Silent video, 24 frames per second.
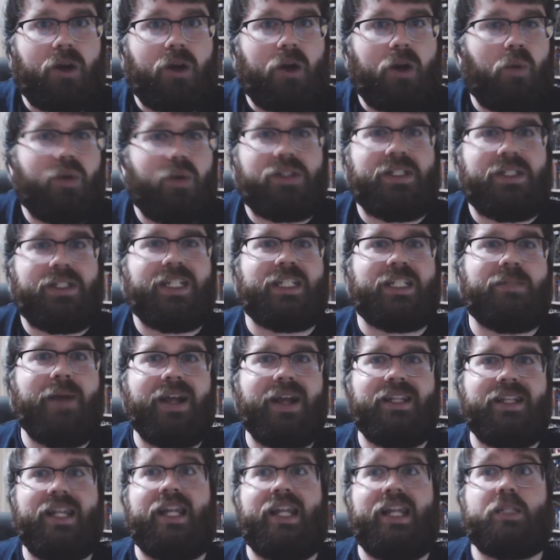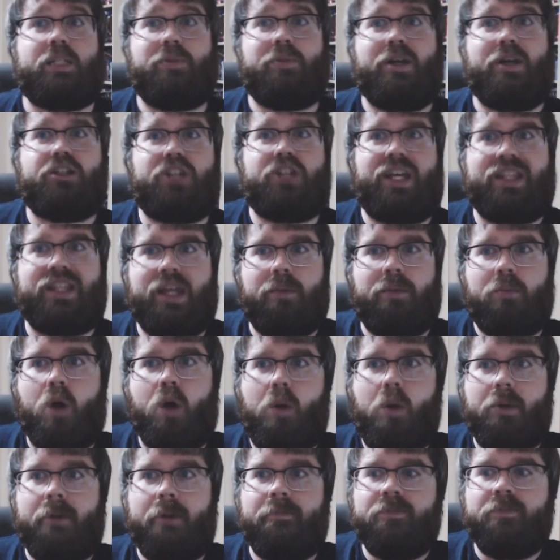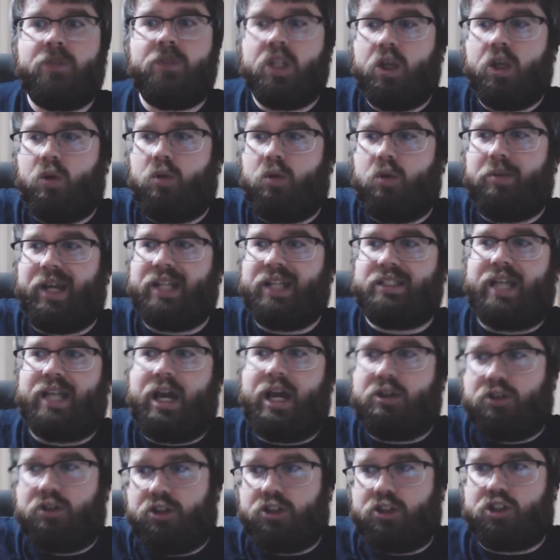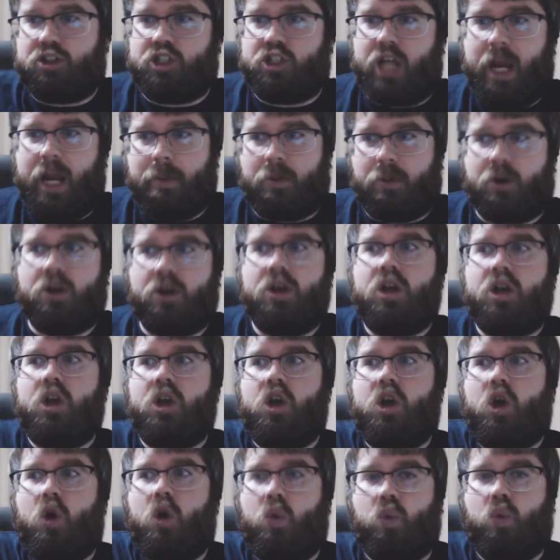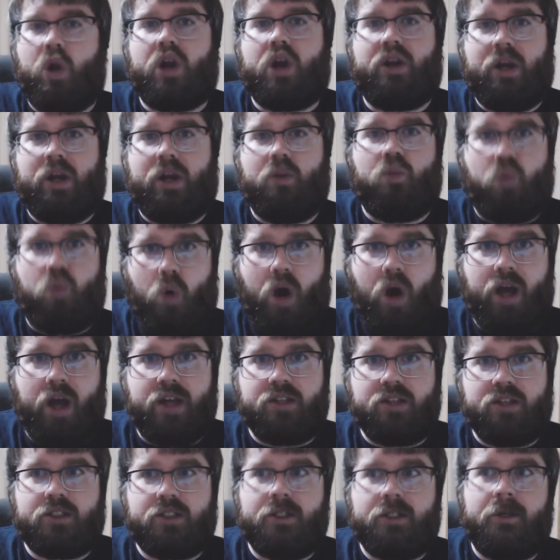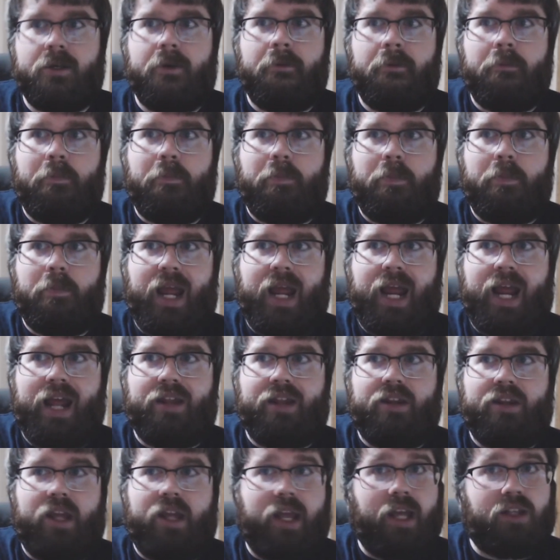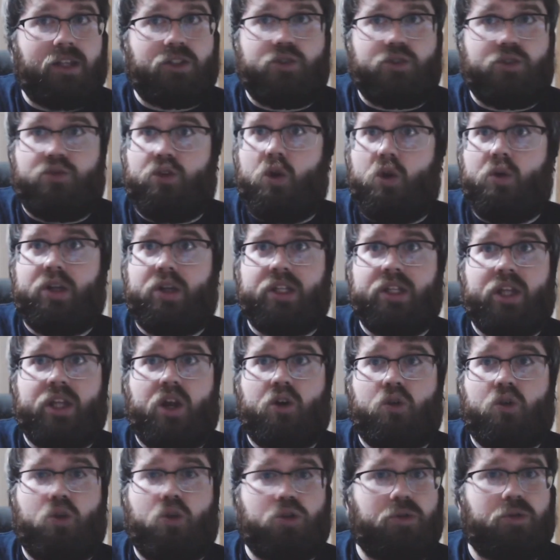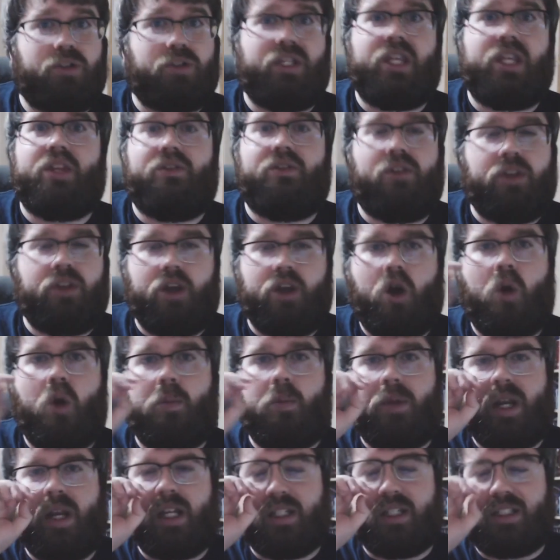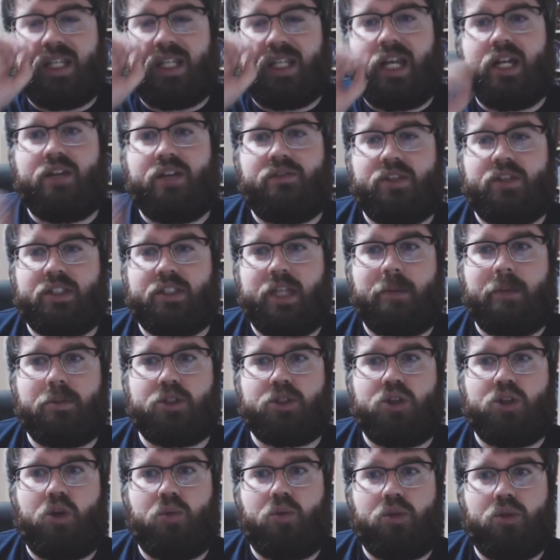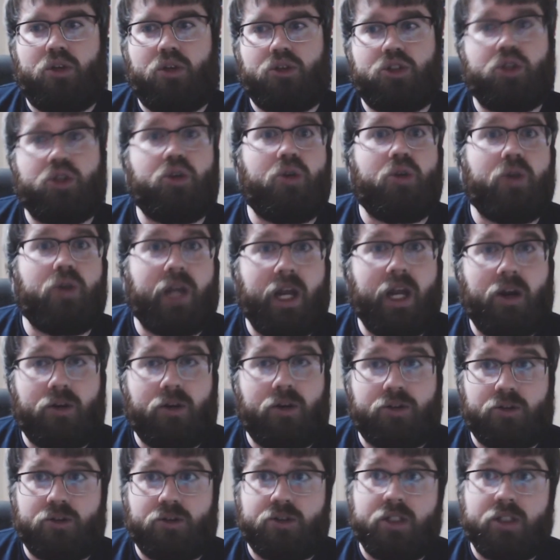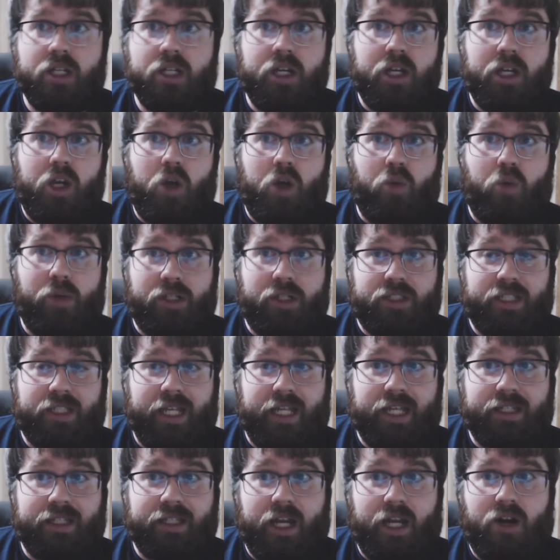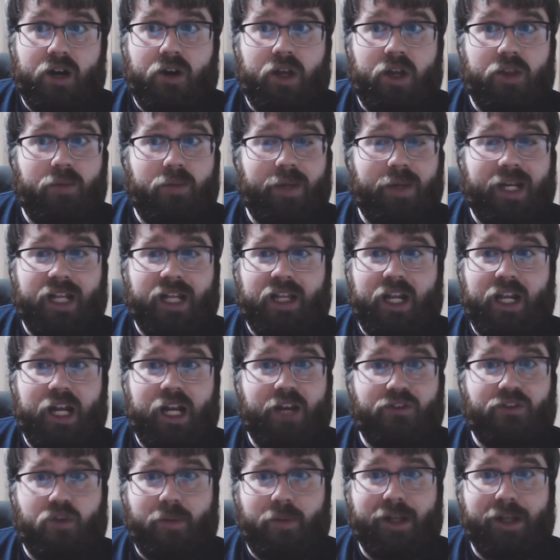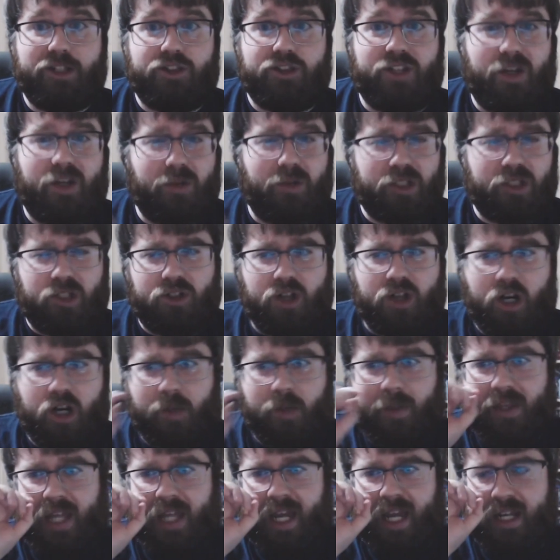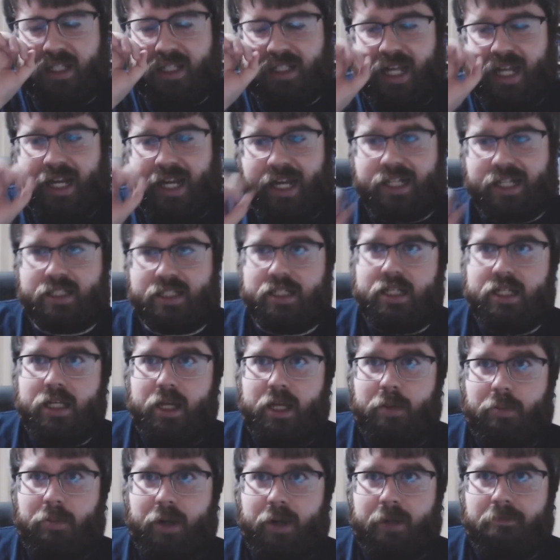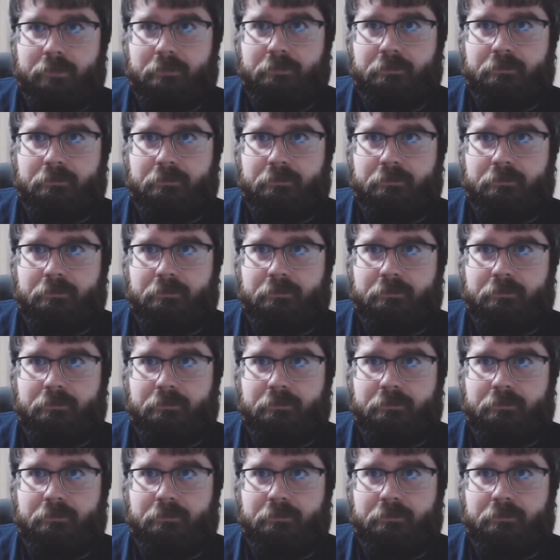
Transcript: I wasn't expecting that, especially at that moment when we get down to the chamber where it was and it's floating there. Of course, we've seen the opening scene of this episode with those 2 new characters. We see it there and then we get a lot of information there, which I'll talk about that in a second. But